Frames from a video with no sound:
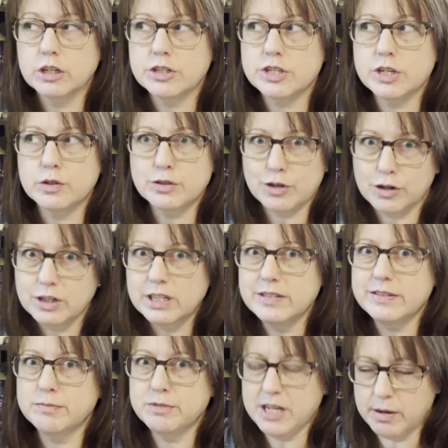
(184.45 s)
So it's already
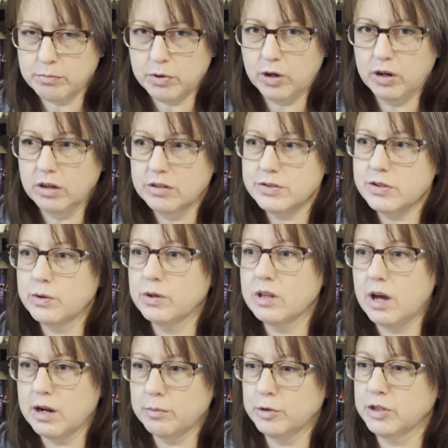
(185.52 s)
September, so a
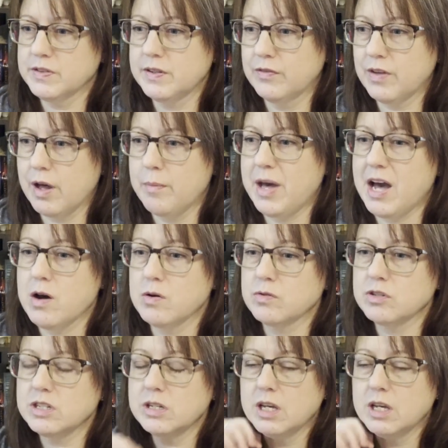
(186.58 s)
lot of books have come out.